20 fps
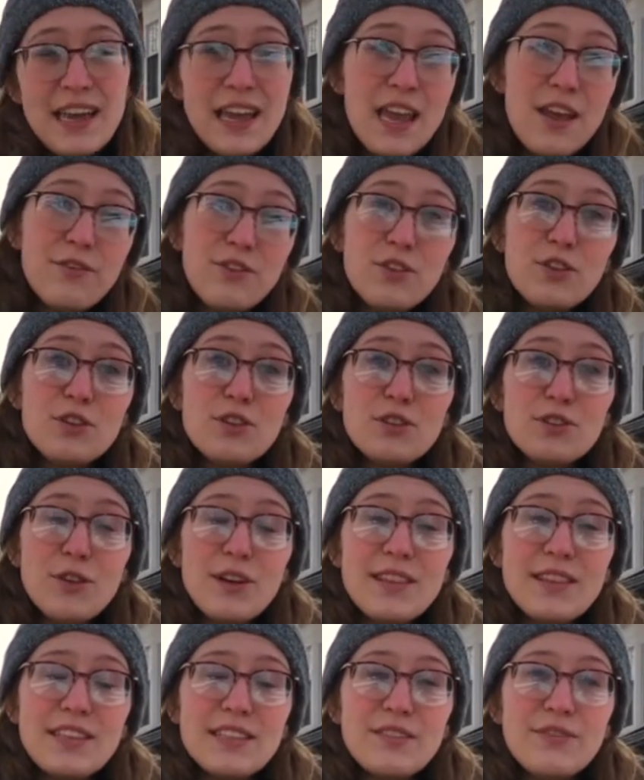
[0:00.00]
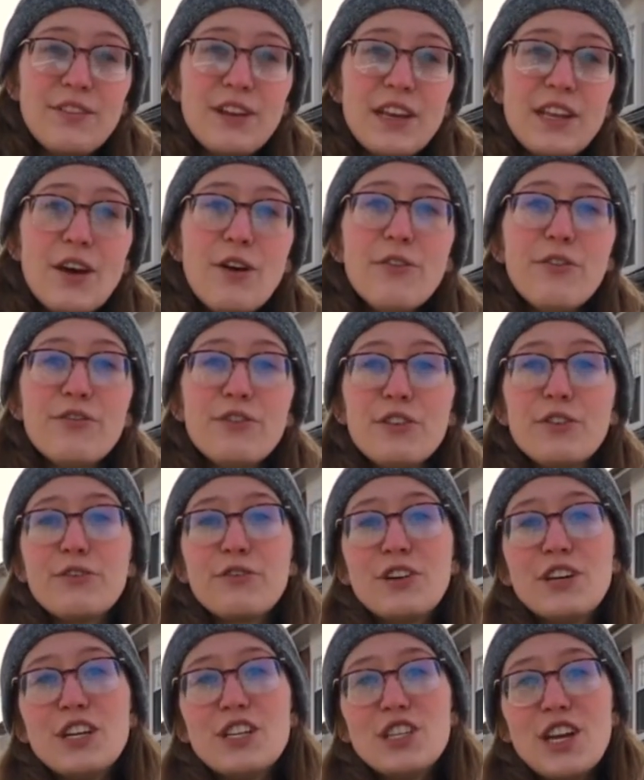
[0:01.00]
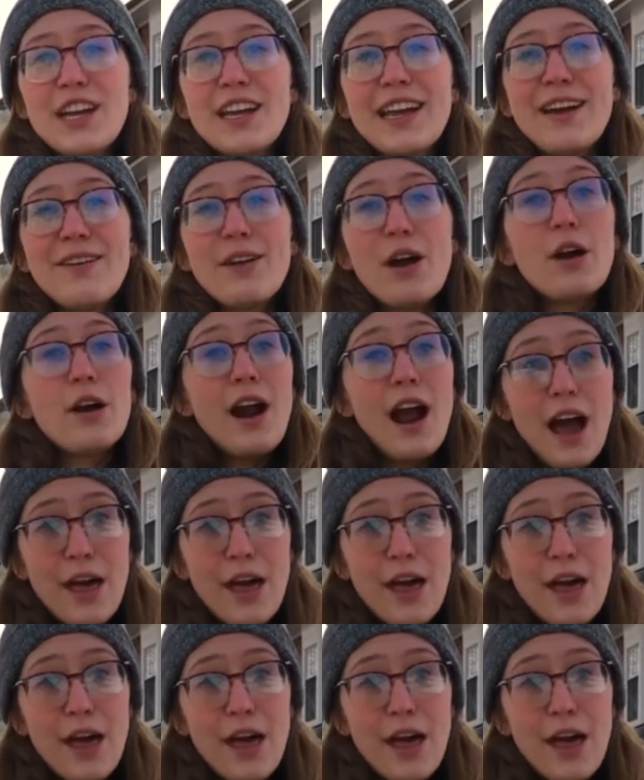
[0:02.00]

If you'd enjoyed this video, feel free to check out our